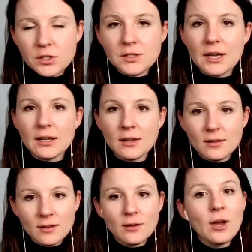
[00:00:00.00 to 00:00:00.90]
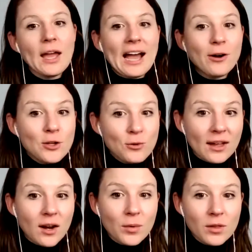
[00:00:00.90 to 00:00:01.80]
is like how you
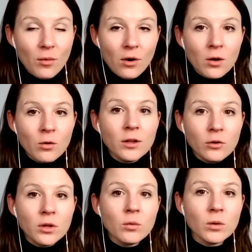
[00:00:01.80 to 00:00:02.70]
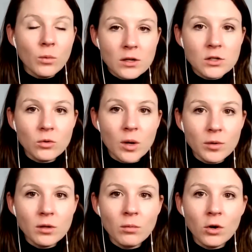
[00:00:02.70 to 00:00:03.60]
get up in the morning, literally what wakes you up
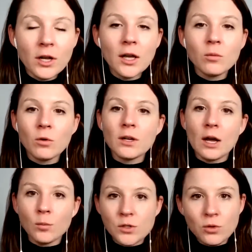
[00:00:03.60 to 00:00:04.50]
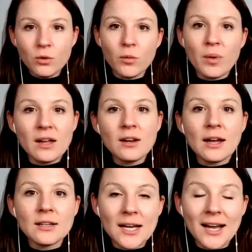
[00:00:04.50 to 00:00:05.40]
in the morning and what helps you go to bed
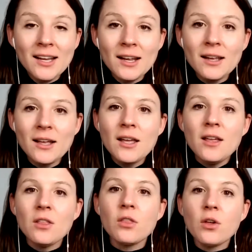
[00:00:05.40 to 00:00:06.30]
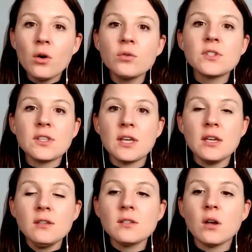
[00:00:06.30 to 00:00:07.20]
at night. Those
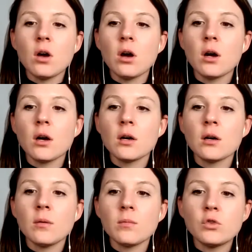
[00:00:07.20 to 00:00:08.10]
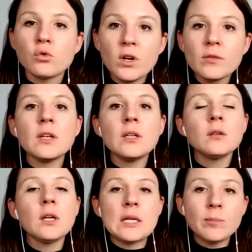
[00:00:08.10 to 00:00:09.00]
things are
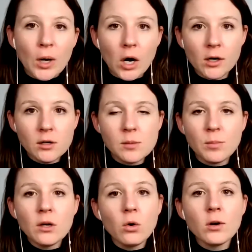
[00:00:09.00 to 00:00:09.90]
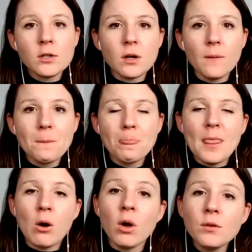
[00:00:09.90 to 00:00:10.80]
driven in part by cortisol.
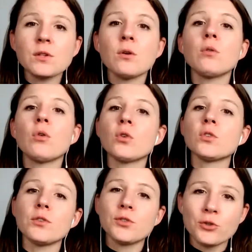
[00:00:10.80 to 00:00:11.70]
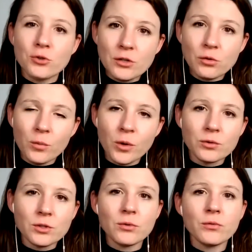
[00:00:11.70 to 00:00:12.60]
Now, also, cortisol is your stress hormone.
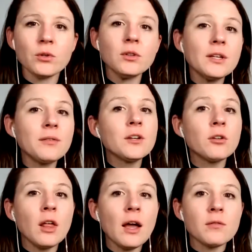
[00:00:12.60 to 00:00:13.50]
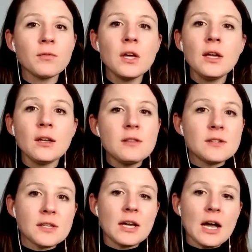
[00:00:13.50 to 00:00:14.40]
So if you're living your life in
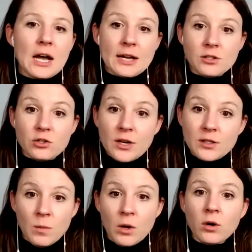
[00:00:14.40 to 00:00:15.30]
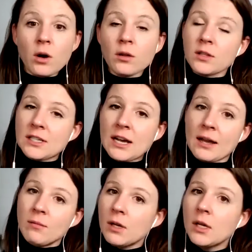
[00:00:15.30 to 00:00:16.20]
this like high stress mode all the
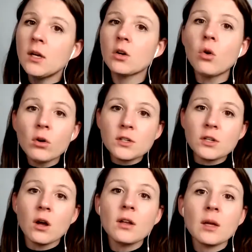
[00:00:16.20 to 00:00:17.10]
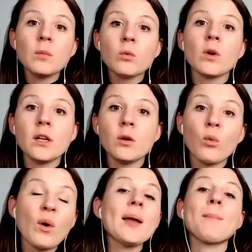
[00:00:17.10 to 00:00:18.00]
time, cortisol can be running
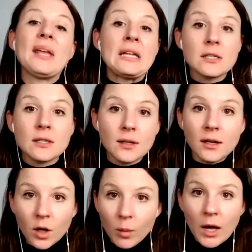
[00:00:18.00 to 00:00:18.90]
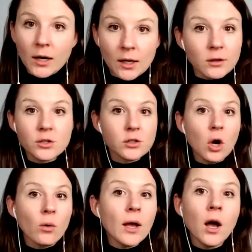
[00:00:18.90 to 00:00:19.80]
rampant in your body and just
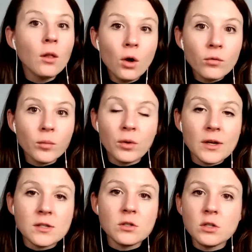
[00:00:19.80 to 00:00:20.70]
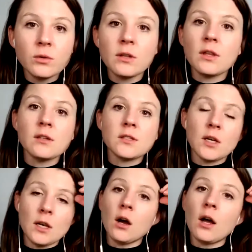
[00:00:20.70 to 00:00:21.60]
going all over the place and doing things
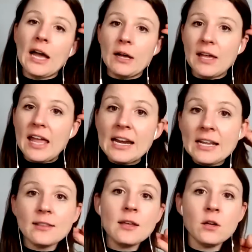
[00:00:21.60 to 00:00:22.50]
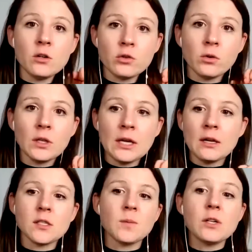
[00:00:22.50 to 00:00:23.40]
and not have anything controlling
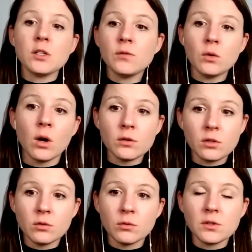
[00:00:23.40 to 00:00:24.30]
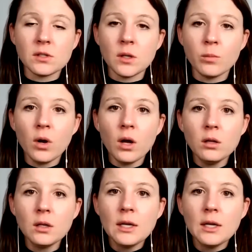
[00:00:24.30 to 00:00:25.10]
it, especially if you also don't sleep well.